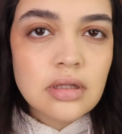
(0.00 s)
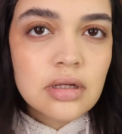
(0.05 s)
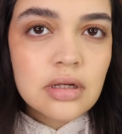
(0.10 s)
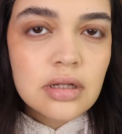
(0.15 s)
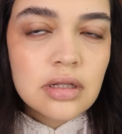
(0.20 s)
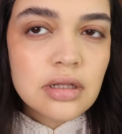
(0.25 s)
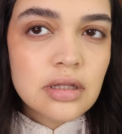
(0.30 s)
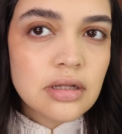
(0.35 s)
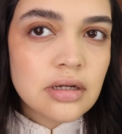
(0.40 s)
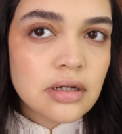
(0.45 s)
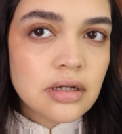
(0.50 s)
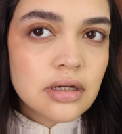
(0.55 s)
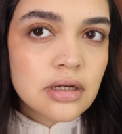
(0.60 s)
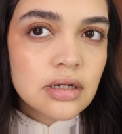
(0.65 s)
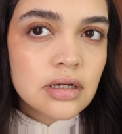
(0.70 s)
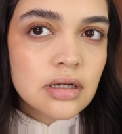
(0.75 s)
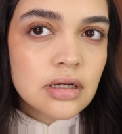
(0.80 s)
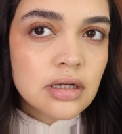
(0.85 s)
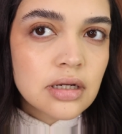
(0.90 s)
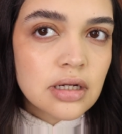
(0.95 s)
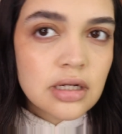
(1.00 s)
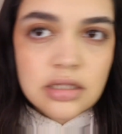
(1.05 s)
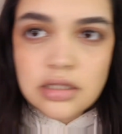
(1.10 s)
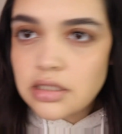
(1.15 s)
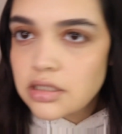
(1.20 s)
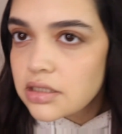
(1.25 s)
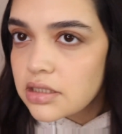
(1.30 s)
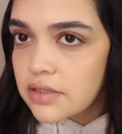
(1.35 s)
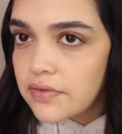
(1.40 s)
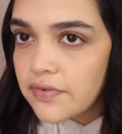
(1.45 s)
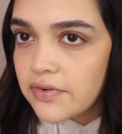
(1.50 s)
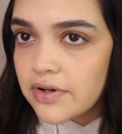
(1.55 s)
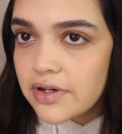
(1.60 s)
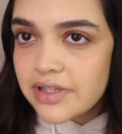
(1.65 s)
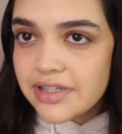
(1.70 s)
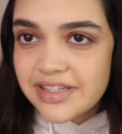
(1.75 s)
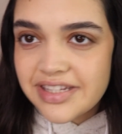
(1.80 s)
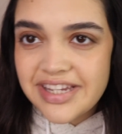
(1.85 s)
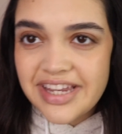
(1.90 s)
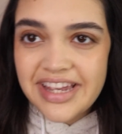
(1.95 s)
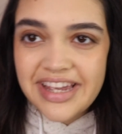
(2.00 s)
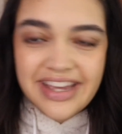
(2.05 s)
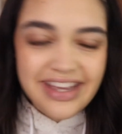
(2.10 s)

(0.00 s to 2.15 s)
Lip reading: Look at the difference.